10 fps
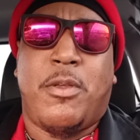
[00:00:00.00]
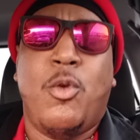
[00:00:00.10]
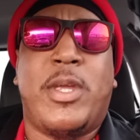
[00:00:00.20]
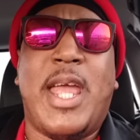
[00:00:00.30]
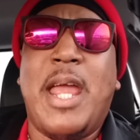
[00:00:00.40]

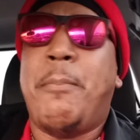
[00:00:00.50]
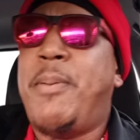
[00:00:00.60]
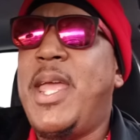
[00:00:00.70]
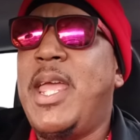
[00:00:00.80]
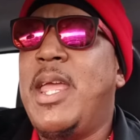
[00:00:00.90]
You can't
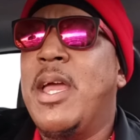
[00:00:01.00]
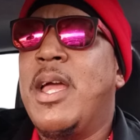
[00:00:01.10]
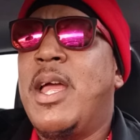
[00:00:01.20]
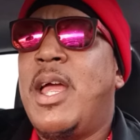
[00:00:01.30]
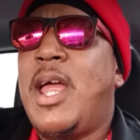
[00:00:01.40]
be
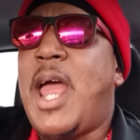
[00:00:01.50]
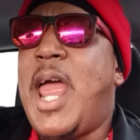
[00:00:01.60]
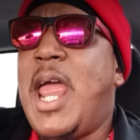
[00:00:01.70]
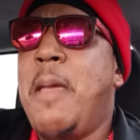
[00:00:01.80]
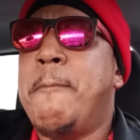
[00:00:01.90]
a